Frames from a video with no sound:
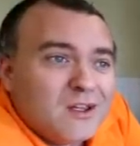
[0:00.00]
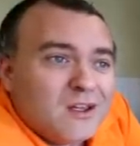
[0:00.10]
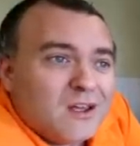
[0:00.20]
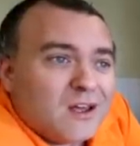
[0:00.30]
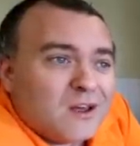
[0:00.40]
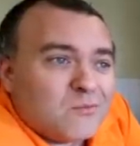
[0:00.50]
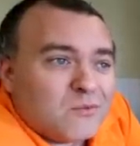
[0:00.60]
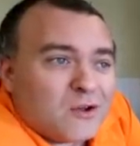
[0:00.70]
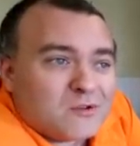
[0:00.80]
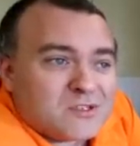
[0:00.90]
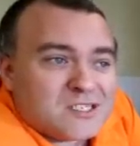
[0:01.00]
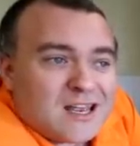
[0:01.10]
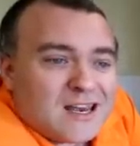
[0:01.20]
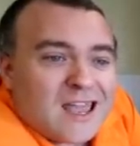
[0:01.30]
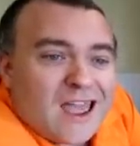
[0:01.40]
not
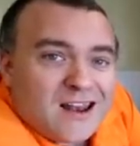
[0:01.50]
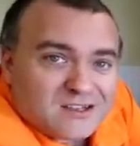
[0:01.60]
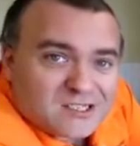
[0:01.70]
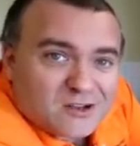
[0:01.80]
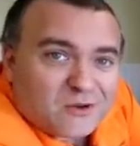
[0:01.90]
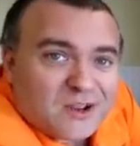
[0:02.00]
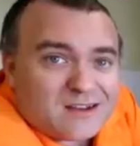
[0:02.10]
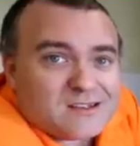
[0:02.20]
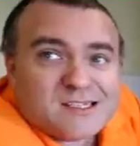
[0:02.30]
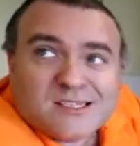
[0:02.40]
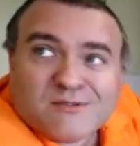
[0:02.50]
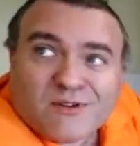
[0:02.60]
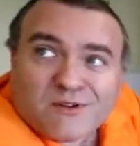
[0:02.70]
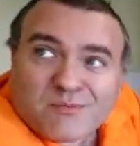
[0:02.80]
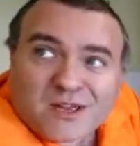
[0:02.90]
any end sockets
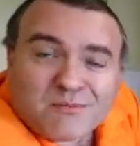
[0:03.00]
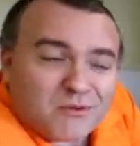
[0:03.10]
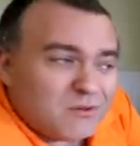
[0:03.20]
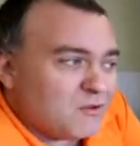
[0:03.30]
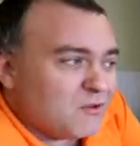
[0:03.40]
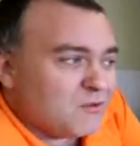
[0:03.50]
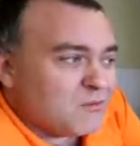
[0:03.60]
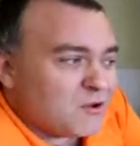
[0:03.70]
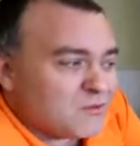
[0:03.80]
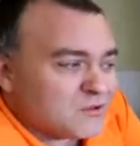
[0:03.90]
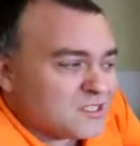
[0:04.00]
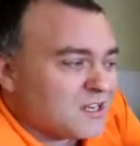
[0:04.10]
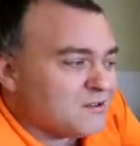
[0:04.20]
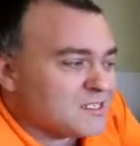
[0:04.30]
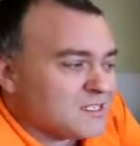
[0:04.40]
for people who might want to
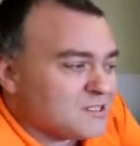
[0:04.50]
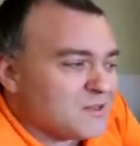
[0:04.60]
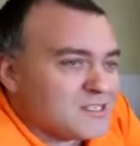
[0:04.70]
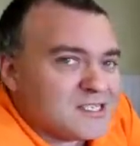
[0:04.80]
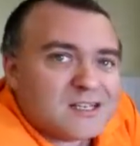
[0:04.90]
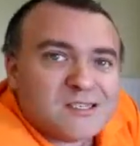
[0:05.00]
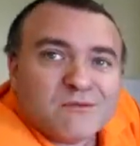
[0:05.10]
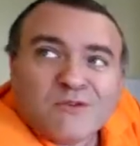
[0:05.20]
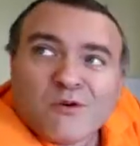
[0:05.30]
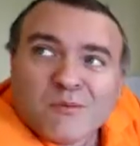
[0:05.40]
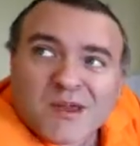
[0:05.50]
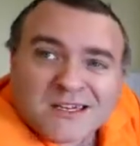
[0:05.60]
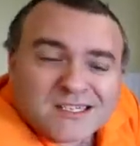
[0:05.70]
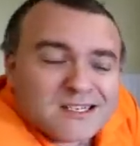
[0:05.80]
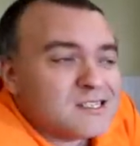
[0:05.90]
use this with 6 and 4
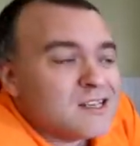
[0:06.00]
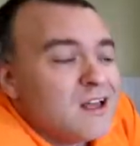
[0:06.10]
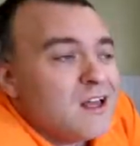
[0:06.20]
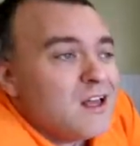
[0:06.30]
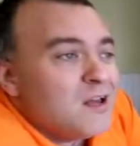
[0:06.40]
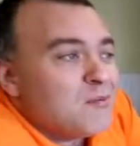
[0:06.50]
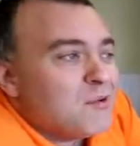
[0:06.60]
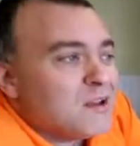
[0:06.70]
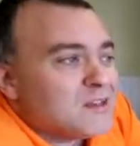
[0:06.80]
meters. But